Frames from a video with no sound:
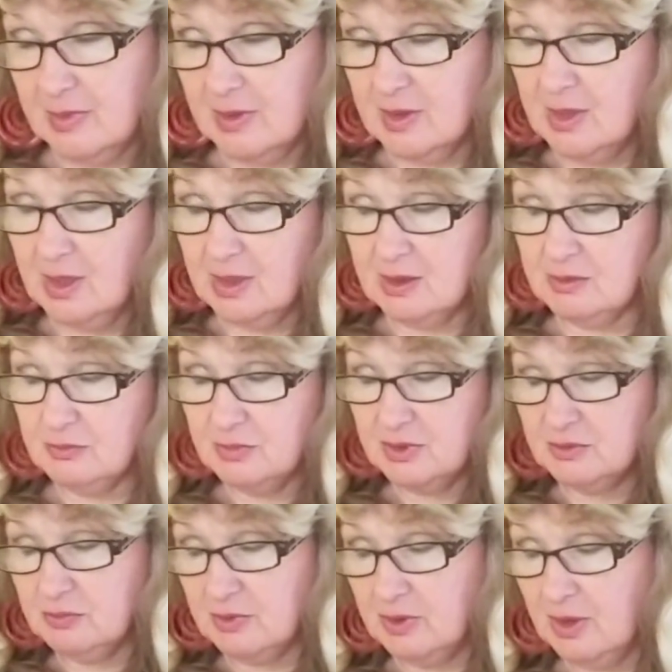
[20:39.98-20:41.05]
that's
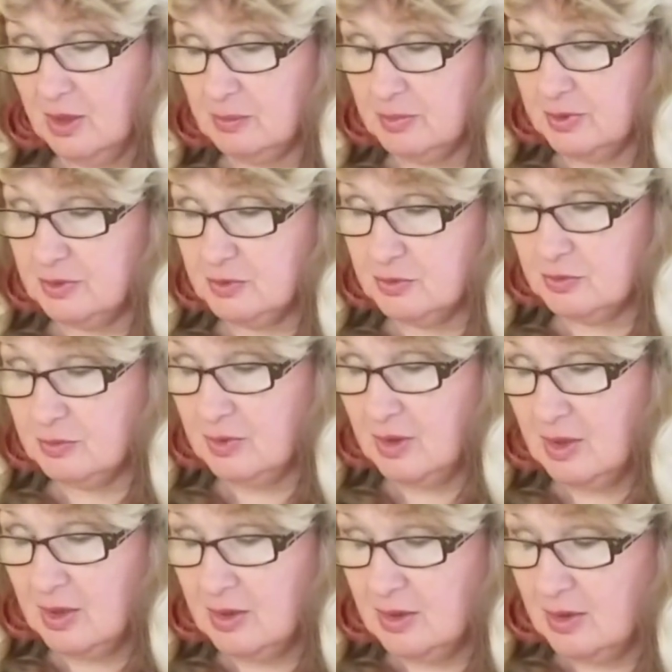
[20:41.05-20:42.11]
what will happen to
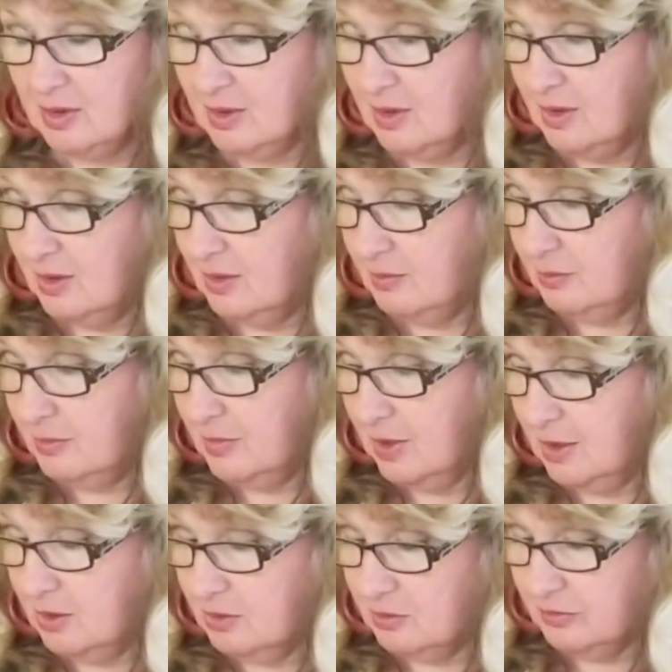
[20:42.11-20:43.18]

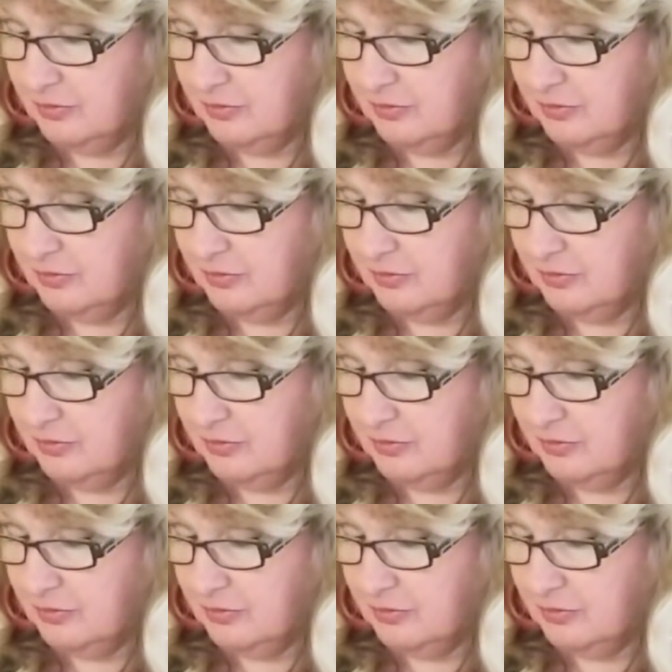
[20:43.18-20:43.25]
Michael